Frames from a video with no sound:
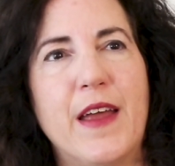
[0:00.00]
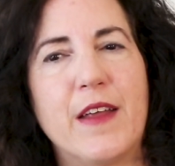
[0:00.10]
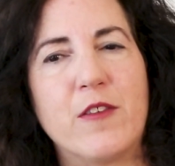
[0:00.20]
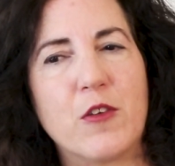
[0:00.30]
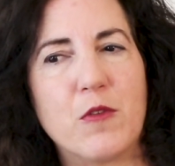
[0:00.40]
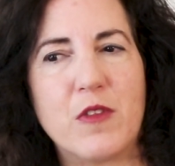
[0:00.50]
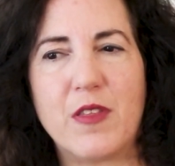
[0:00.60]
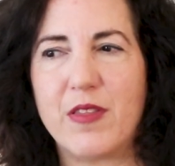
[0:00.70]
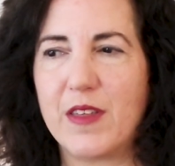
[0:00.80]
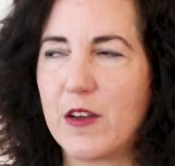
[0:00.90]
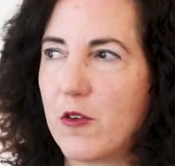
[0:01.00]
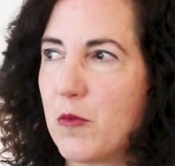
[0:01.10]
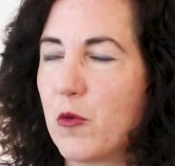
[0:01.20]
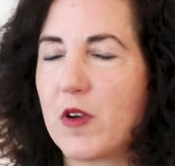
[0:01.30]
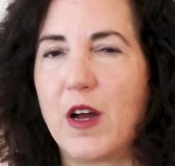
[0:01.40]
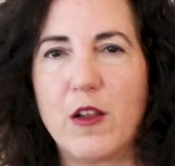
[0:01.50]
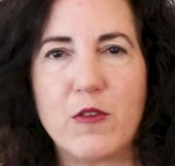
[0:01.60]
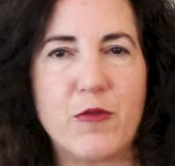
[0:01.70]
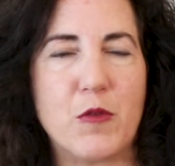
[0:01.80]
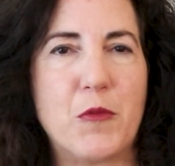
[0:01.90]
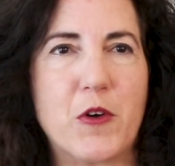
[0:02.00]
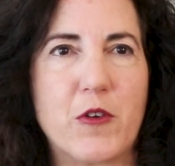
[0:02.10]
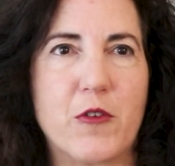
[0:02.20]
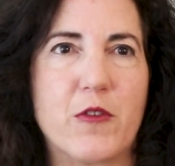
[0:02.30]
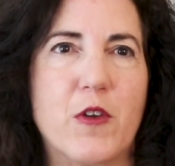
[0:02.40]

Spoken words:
And so the thicker, more colorful markers